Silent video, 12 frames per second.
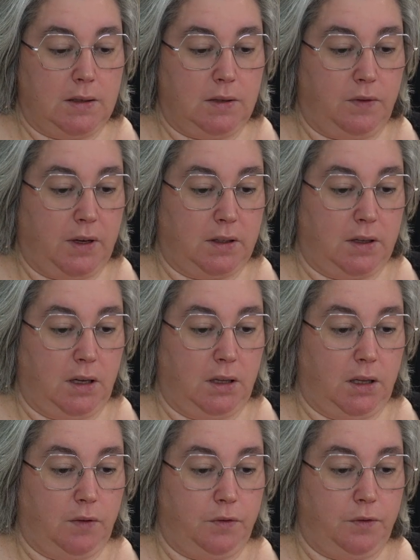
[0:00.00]
the fact that I
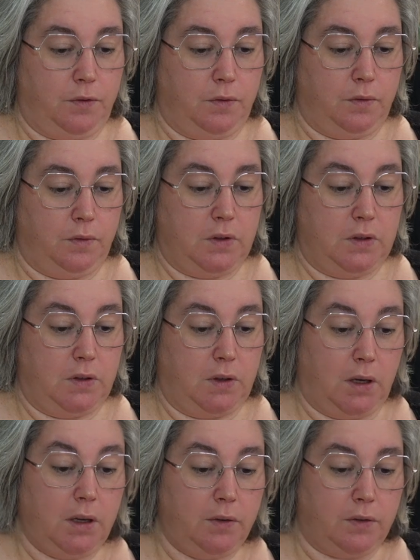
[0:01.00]
love
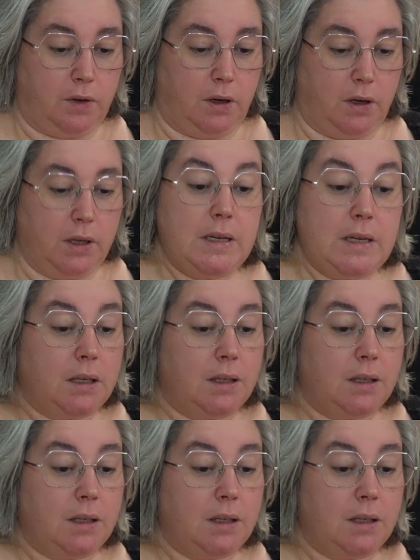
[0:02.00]
sci-fi